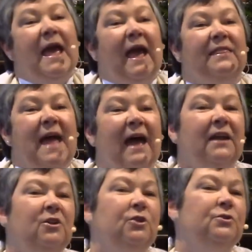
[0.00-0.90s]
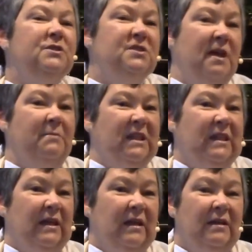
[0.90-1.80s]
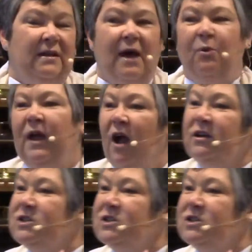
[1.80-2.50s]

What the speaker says: And that includes Timothy. Now, we aren't